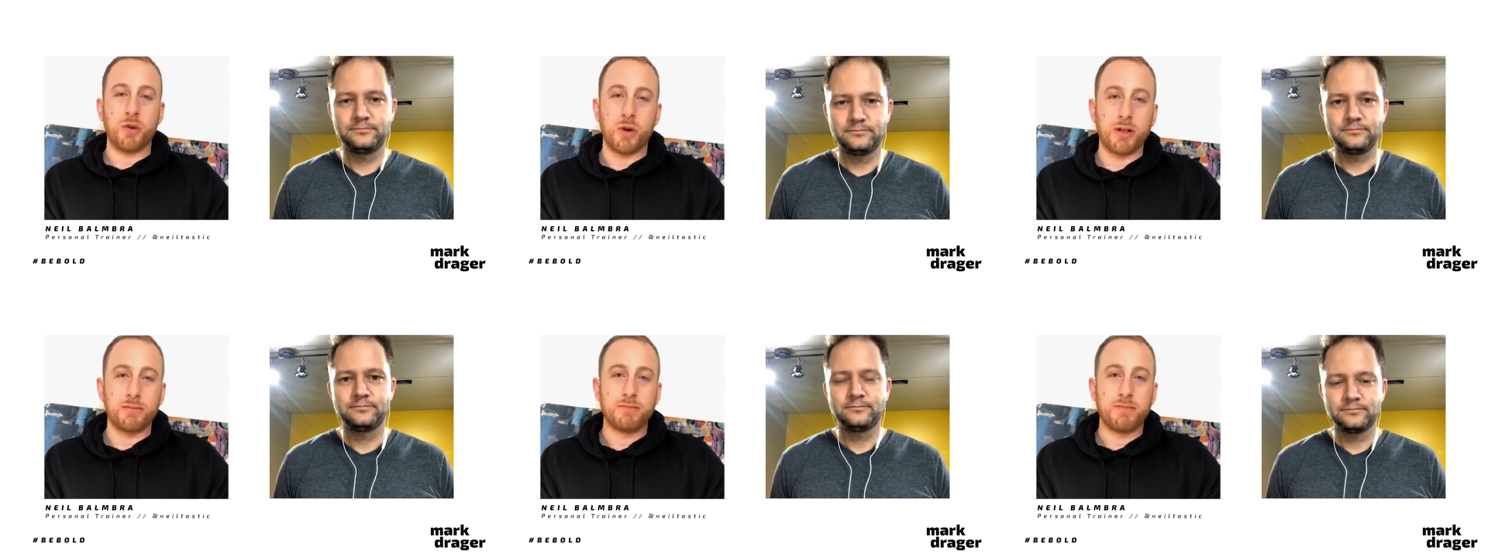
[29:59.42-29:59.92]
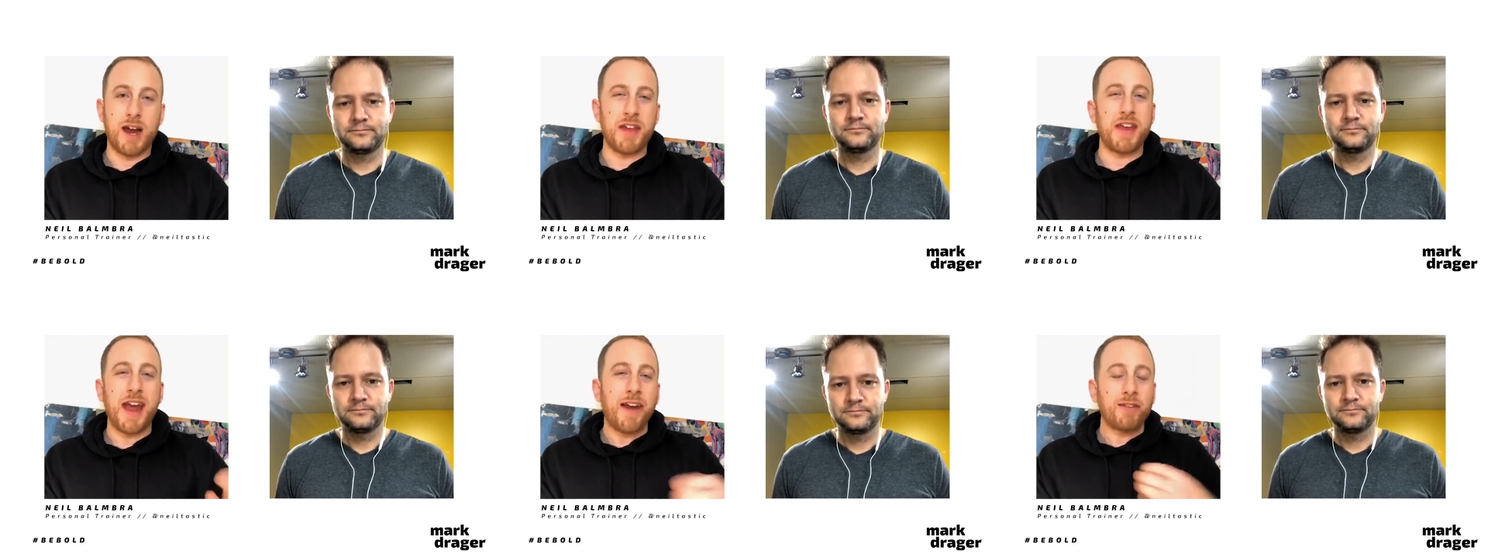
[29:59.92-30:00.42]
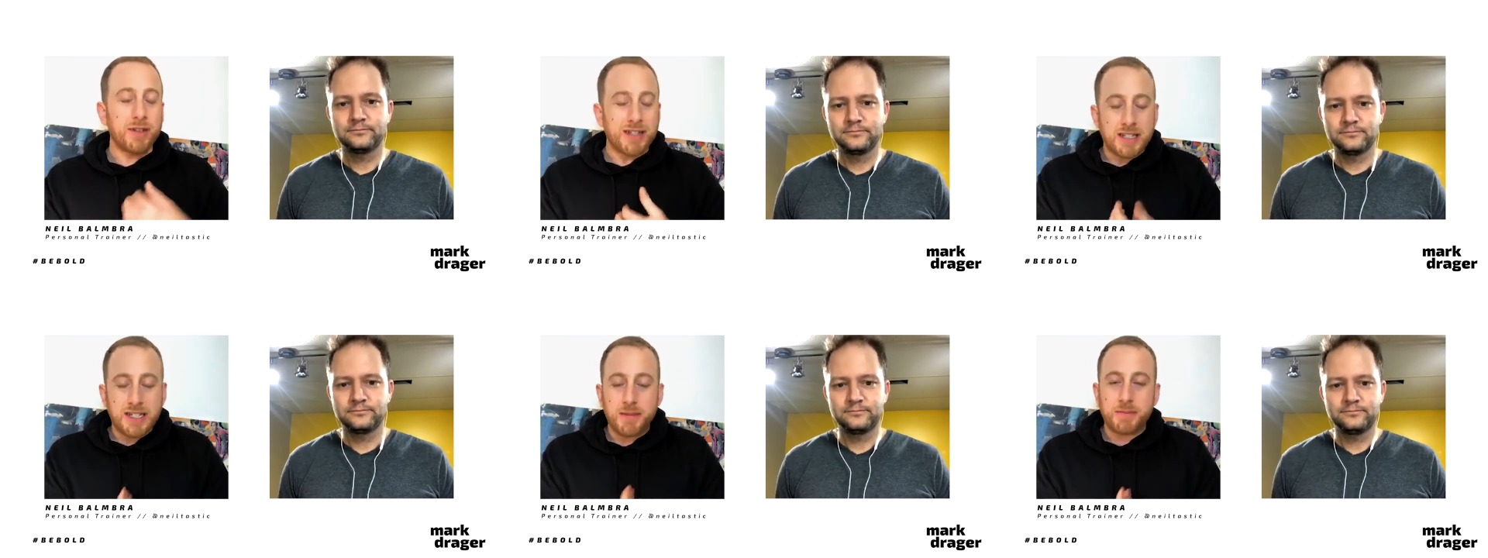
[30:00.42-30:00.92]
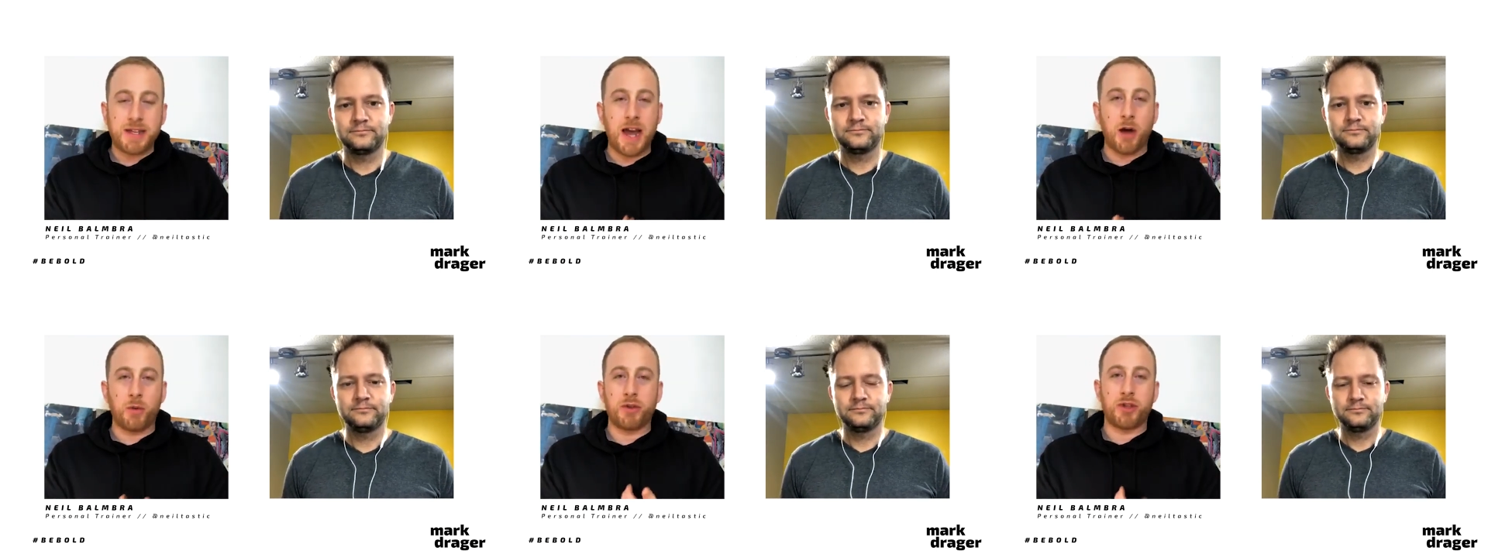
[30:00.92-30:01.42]
Speaker 1: goal. I think everyone deep
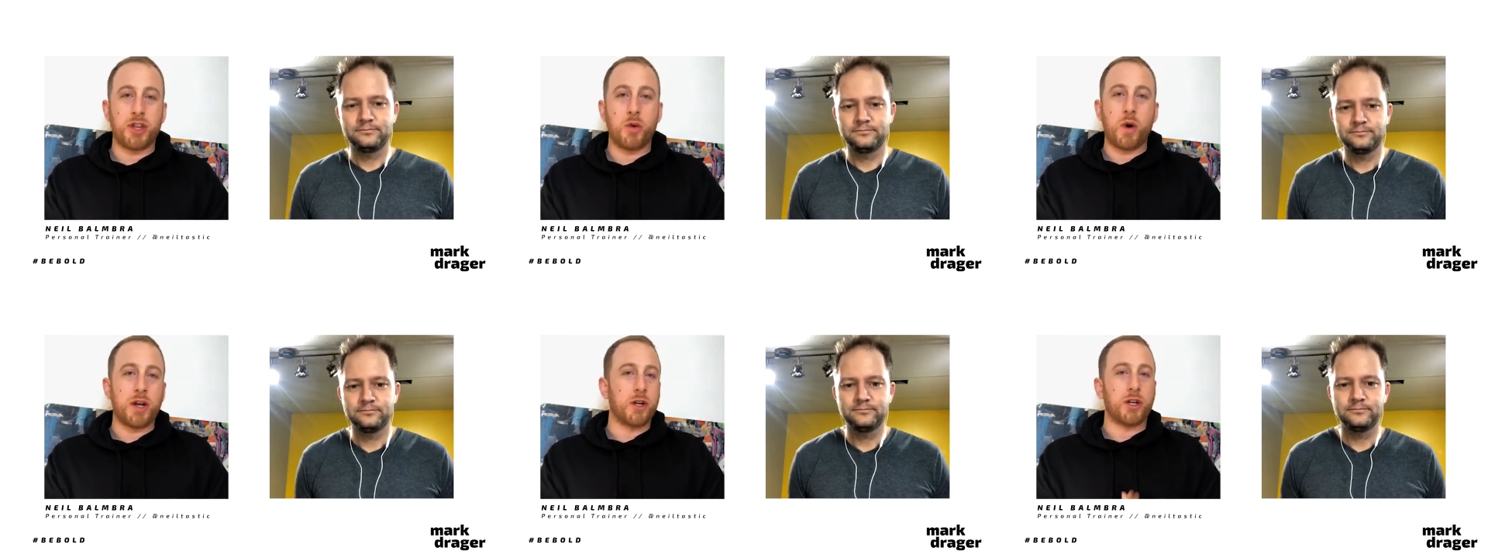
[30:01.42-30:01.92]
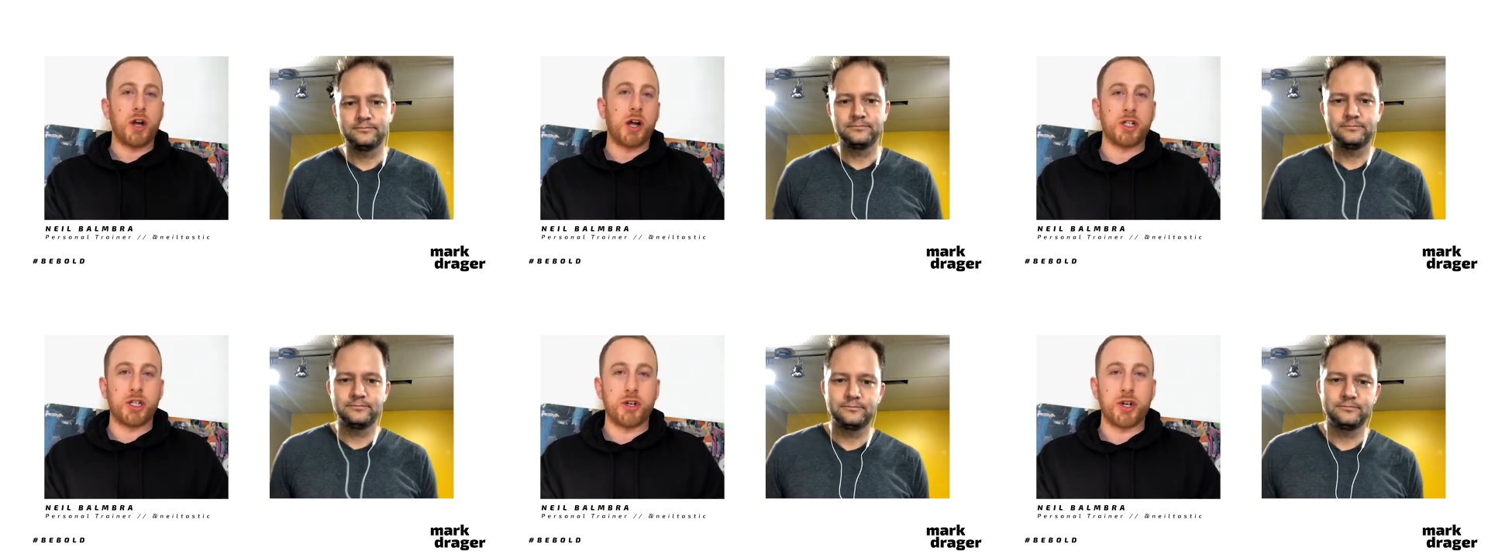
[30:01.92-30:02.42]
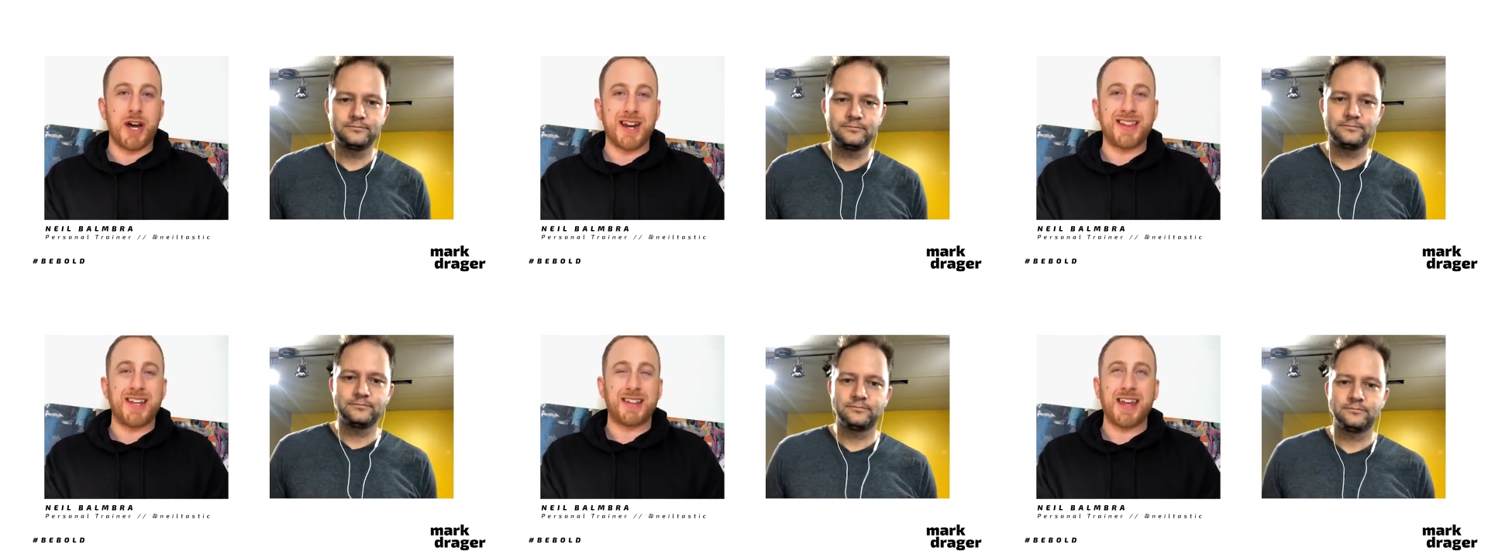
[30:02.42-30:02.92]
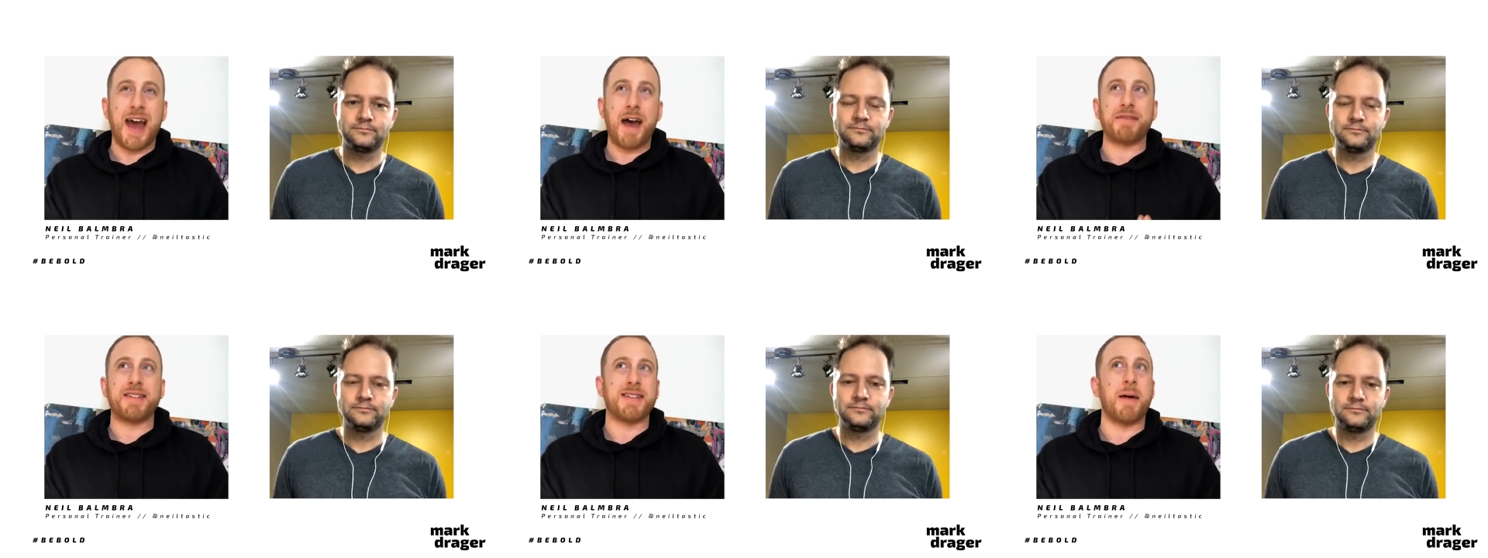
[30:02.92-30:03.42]
down, whether they want to acknowledge it or not, I think they
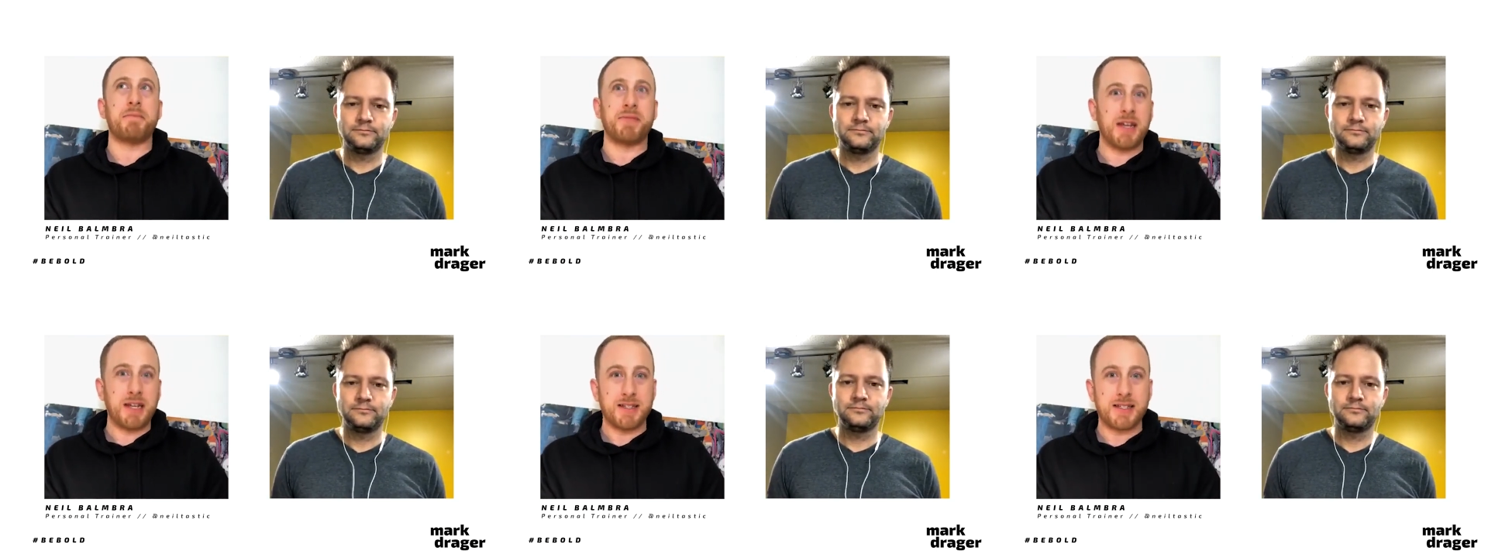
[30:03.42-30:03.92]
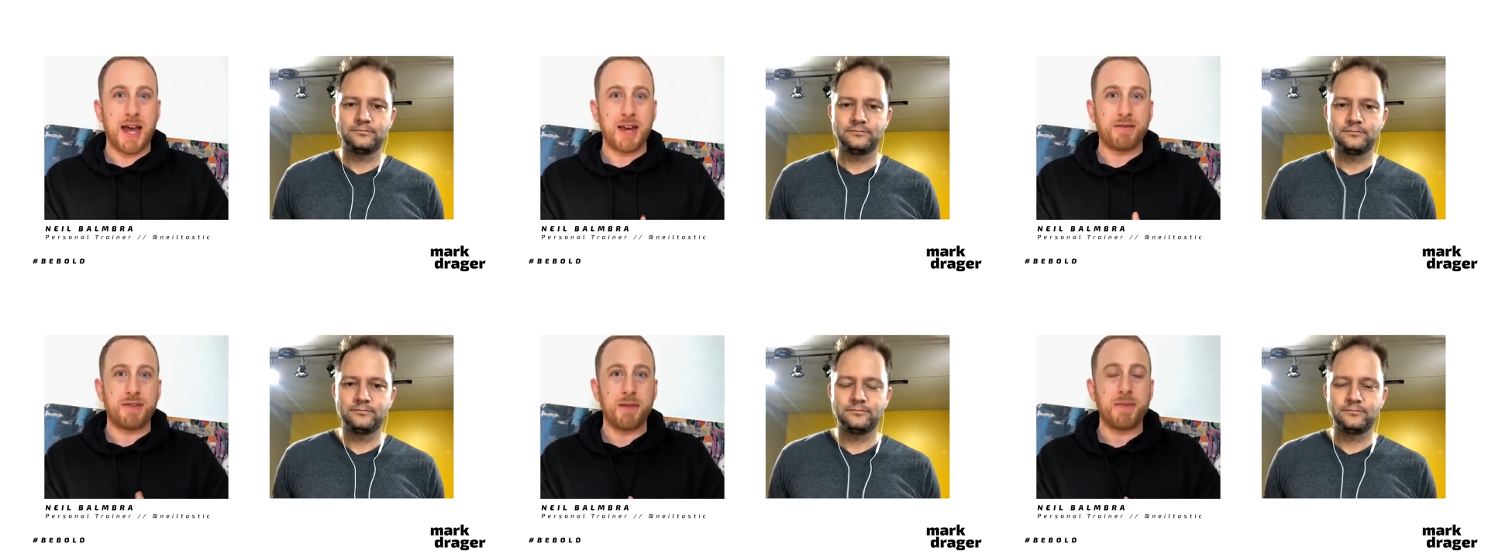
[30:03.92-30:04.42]
have something inside of them